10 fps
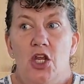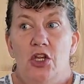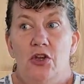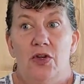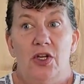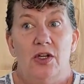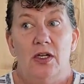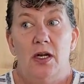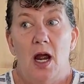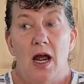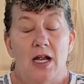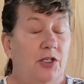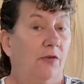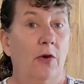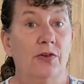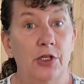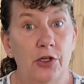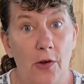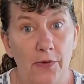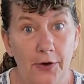You could do frozen
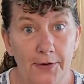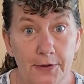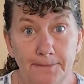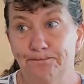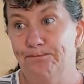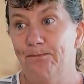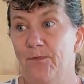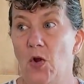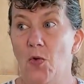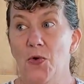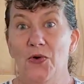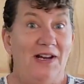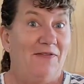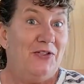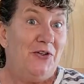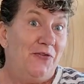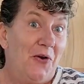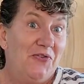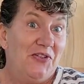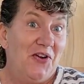yogurt, or even do
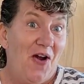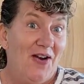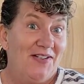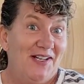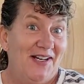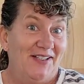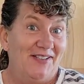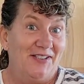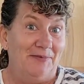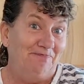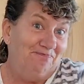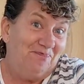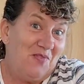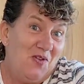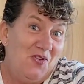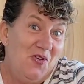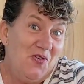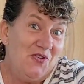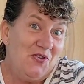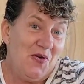frozen cocktails.
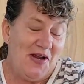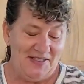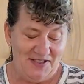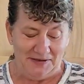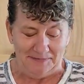Your choice.